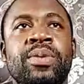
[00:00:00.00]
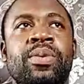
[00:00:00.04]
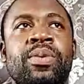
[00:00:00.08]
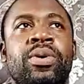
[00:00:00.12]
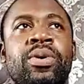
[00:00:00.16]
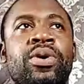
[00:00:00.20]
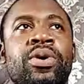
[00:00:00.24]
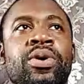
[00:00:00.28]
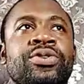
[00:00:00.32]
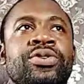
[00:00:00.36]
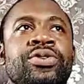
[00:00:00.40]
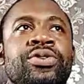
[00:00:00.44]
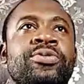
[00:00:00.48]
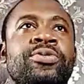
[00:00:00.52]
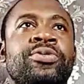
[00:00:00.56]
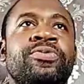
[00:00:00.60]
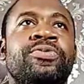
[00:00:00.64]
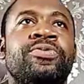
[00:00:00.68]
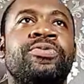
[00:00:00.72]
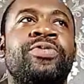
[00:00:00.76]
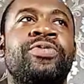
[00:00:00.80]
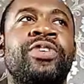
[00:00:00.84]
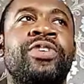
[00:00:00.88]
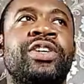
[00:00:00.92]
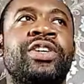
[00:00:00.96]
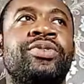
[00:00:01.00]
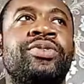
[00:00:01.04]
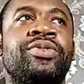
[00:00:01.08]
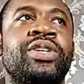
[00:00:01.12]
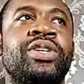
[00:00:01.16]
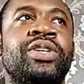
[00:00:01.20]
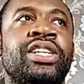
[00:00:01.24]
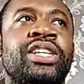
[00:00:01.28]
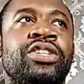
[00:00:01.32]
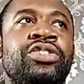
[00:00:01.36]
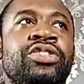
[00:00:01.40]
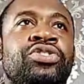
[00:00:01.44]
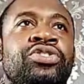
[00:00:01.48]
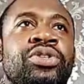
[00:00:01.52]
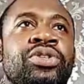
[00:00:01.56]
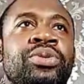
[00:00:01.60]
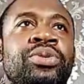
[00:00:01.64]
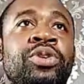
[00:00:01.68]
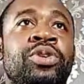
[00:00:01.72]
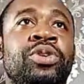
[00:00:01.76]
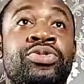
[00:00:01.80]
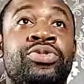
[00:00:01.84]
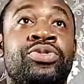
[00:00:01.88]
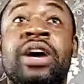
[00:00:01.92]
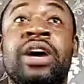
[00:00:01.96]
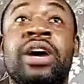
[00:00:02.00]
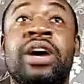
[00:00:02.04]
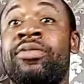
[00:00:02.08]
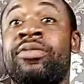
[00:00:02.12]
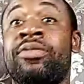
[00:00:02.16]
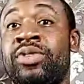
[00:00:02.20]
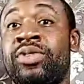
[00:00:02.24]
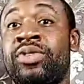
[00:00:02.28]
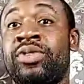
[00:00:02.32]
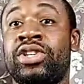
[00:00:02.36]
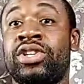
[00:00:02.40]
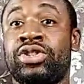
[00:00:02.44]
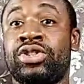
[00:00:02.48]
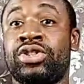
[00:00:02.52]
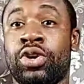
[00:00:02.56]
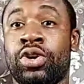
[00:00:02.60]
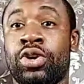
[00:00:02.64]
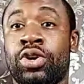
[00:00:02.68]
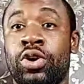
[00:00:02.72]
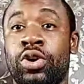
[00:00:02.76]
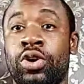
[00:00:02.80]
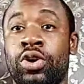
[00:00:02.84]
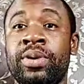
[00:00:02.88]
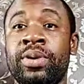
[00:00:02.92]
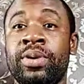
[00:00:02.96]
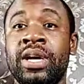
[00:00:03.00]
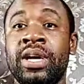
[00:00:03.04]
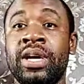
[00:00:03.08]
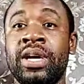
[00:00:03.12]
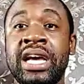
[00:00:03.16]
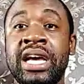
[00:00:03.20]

We're also we also have a research hub,